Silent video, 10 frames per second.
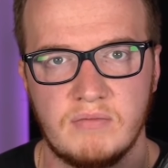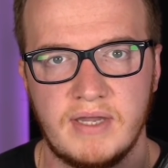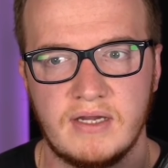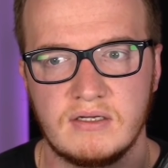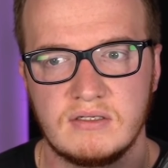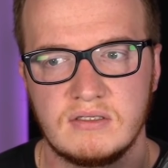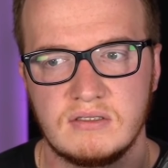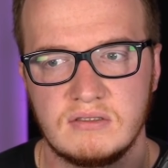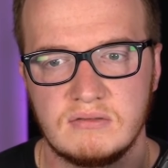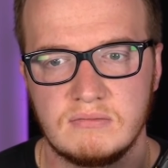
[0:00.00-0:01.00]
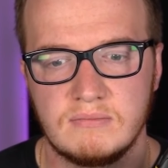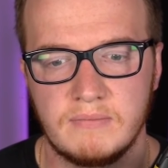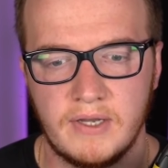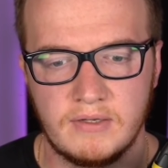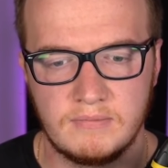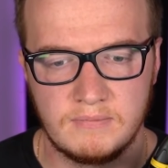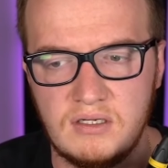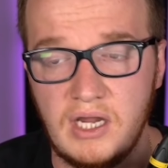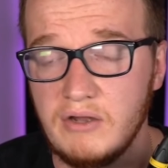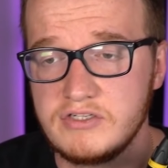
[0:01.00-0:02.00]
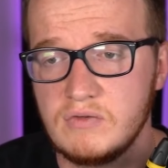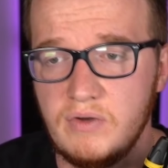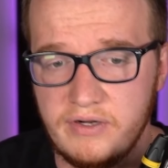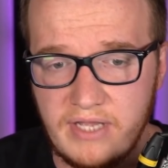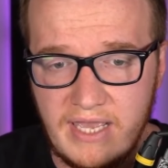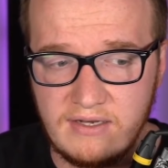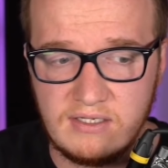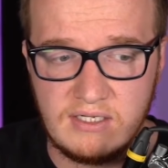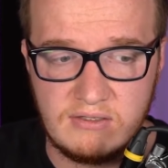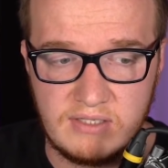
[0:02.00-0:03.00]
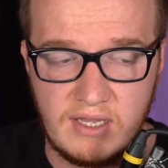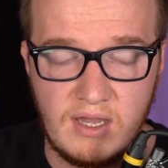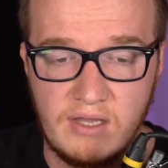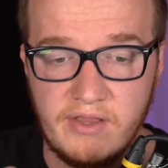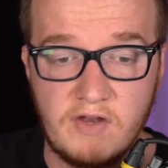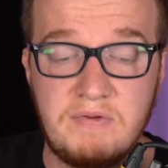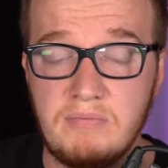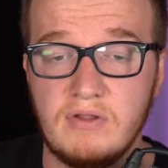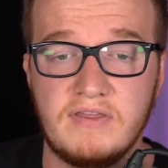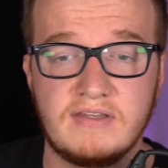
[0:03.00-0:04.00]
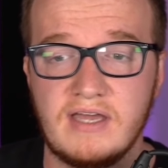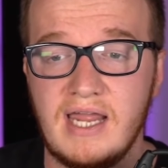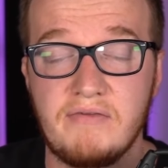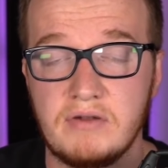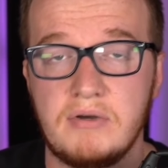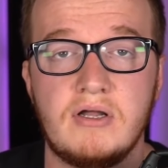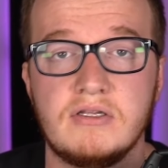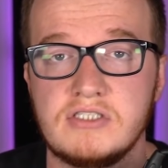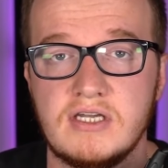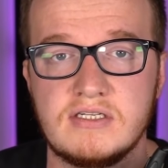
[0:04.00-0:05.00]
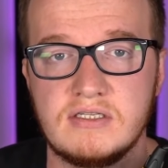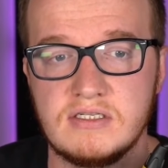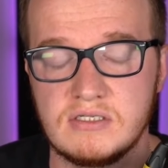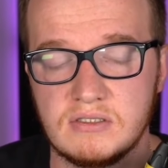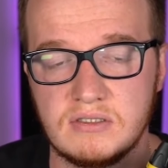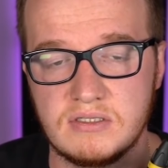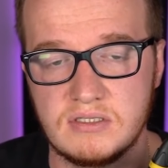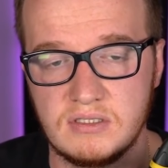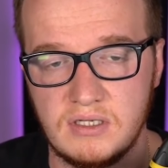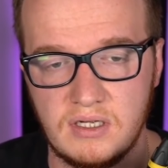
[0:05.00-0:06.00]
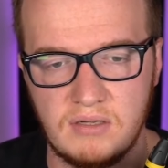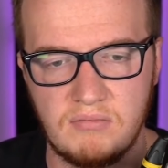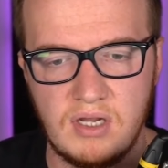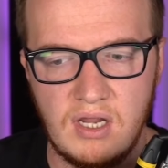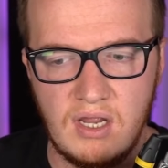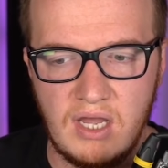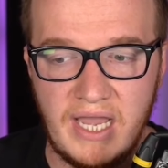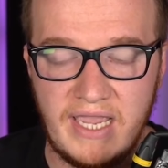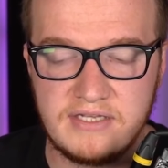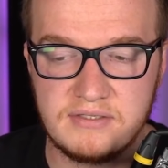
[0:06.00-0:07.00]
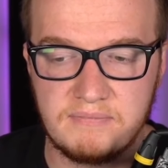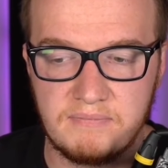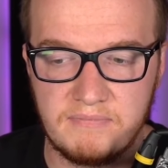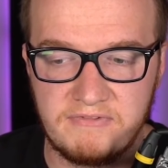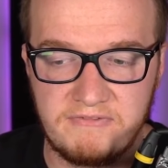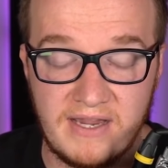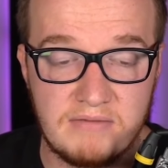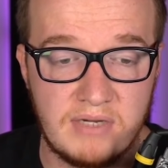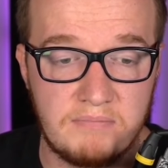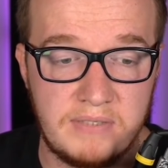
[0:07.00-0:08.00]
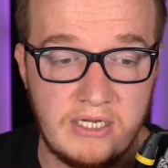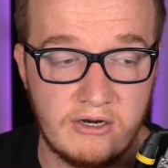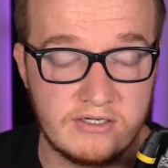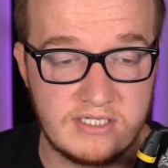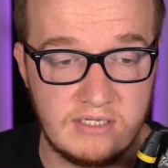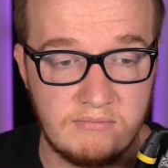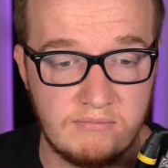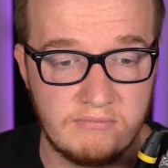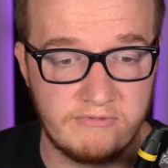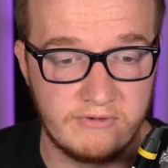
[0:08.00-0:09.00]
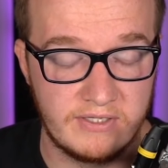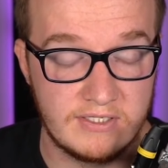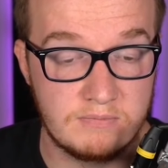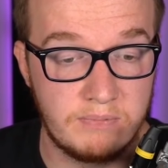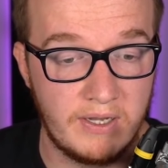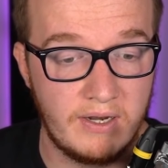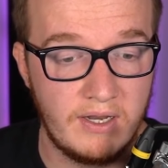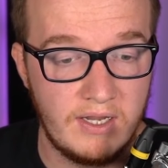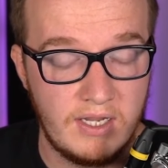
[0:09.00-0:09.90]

all back. But I also wanted to add in here that a lot of people think that I haven't apologized to these girls. I had to fight my PR team for this, but